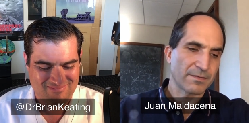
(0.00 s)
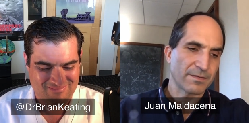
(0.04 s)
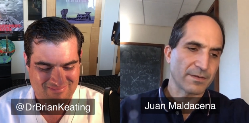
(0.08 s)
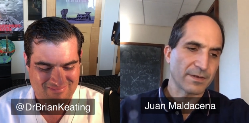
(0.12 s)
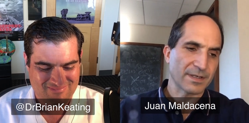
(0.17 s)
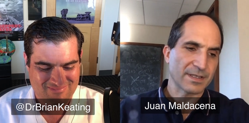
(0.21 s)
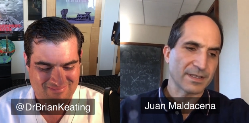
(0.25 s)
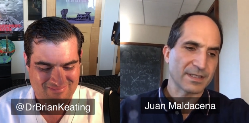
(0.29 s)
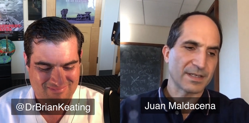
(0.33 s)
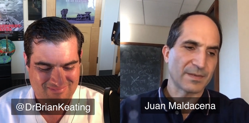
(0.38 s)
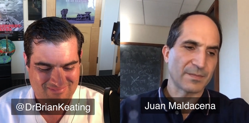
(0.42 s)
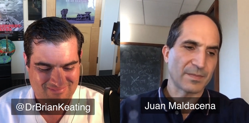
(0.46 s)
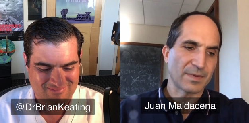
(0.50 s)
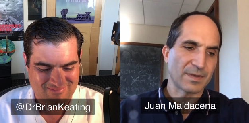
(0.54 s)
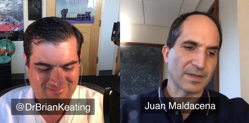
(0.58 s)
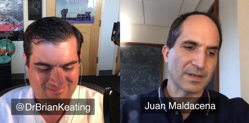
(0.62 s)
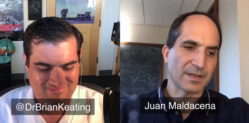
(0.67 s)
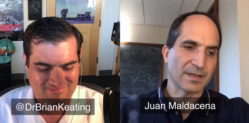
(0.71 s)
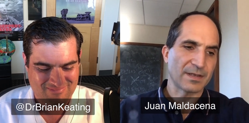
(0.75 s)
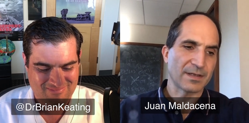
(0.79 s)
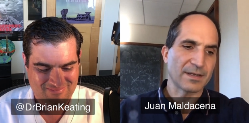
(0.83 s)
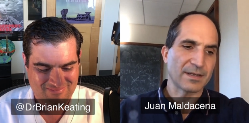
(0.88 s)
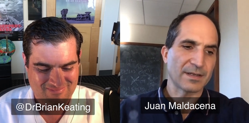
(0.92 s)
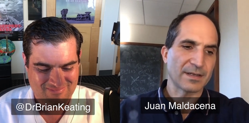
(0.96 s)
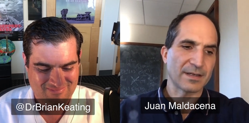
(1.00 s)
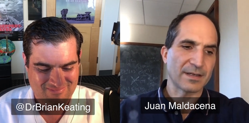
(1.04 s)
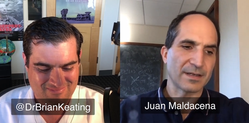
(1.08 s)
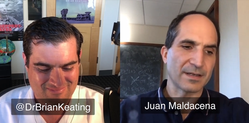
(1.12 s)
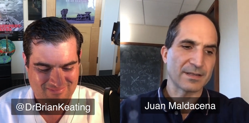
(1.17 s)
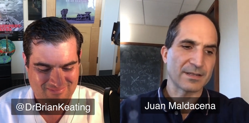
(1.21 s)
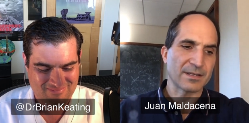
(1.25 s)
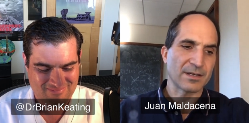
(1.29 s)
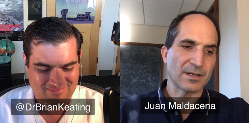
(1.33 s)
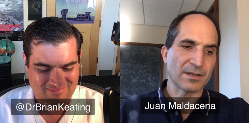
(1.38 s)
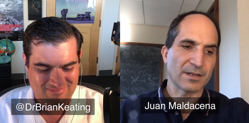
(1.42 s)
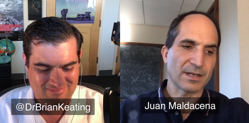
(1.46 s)
Speaker 1: for example,
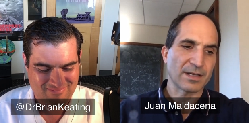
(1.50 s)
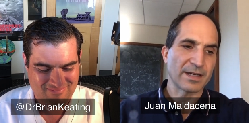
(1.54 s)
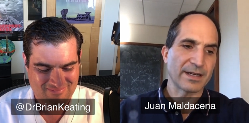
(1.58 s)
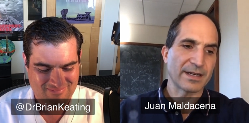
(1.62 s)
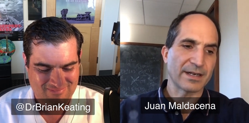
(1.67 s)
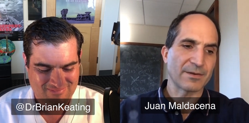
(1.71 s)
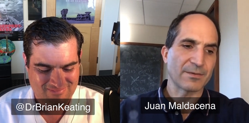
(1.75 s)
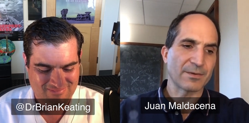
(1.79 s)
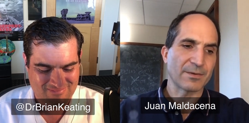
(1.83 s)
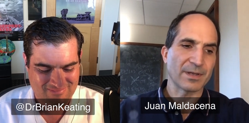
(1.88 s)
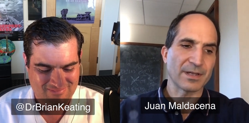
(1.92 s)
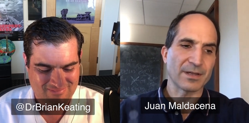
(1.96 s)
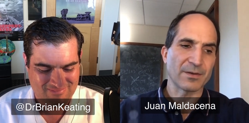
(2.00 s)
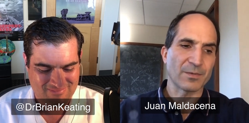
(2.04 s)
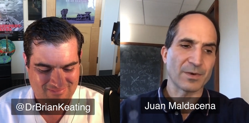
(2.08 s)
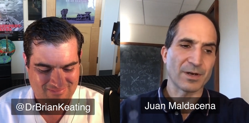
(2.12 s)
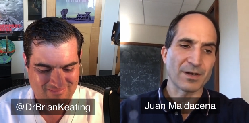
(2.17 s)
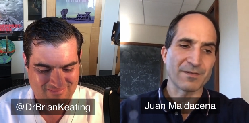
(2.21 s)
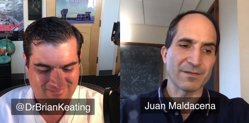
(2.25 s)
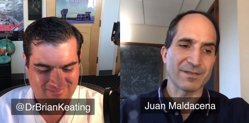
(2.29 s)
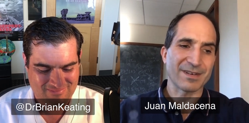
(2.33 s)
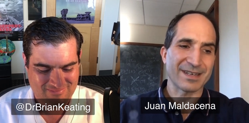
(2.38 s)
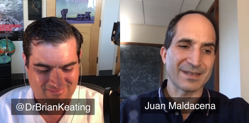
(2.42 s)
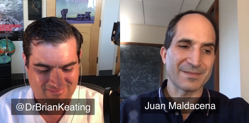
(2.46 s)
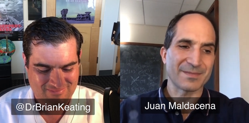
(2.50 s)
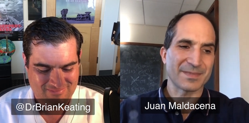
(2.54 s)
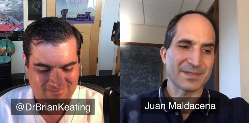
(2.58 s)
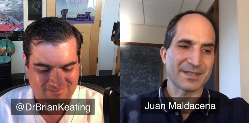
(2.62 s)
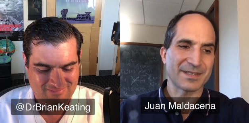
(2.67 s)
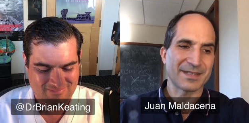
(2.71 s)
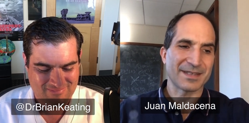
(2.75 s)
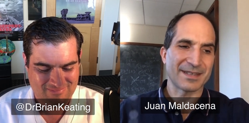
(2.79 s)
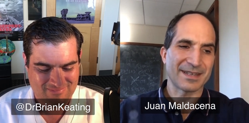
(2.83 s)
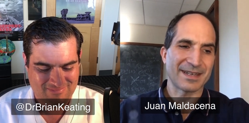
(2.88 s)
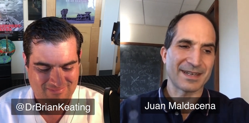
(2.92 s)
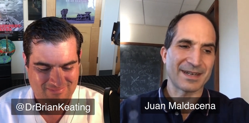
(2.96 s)
it's not clear whether
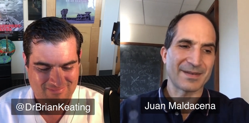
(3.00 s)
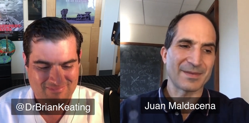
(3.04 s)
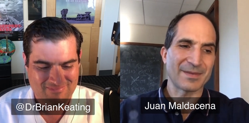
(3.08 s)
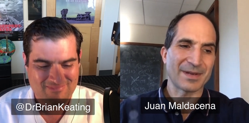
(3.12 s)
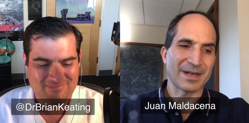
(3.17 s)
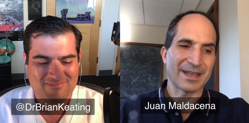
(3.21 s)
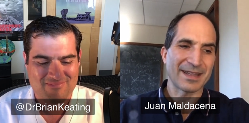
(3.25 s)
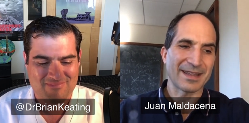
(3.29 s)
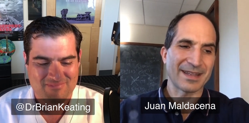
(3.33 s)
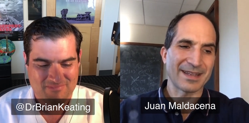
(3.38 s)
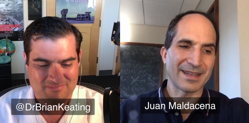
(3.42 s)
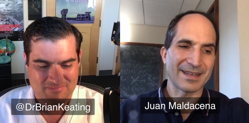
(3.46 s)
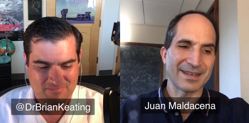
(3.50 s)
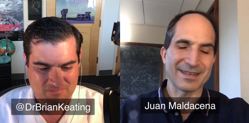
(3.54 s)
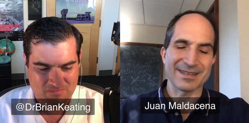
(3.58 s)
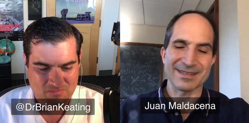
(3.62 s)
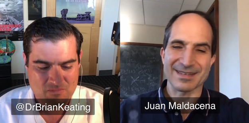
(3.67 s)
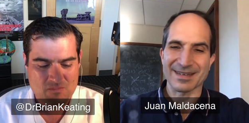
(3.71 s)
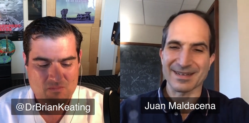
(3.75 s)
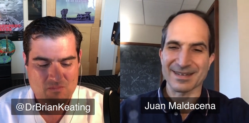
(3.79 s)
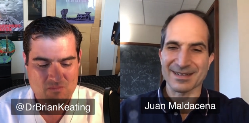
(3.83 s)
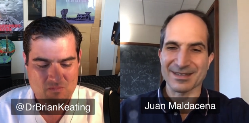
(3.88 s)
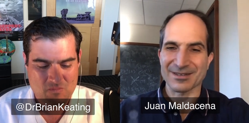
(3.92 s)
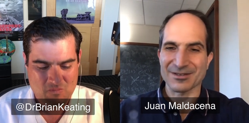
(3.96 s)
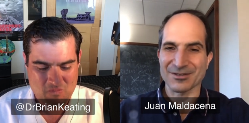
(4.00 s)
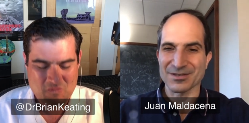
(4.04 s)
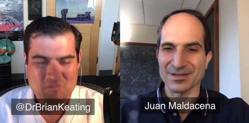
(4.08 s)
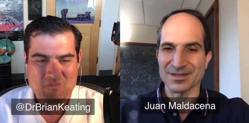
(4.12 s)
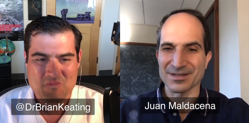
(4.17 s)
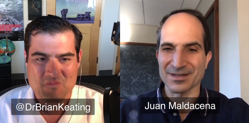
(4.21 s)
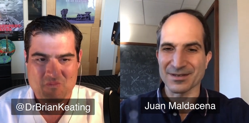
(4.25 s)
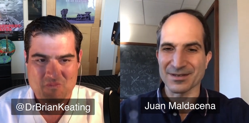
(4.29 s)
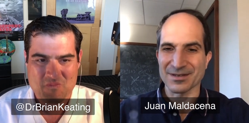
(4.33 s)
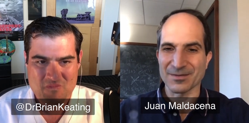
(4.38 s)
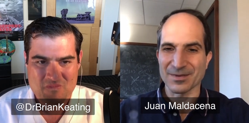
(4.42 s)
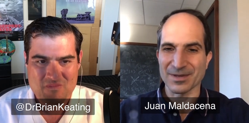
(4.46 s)
Wolfram's ideas are
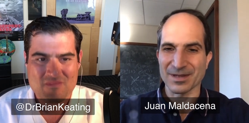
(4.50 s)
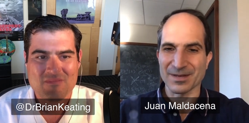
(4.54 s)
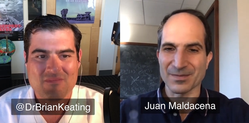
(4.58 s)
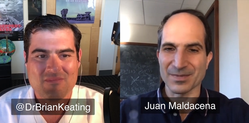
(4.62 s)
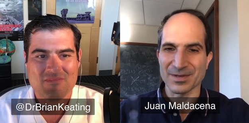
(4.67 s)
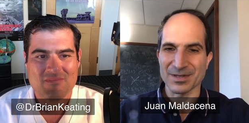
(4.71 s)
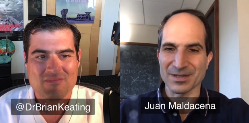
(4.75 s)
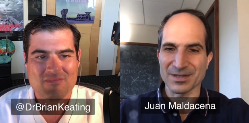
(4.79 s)
consistent with the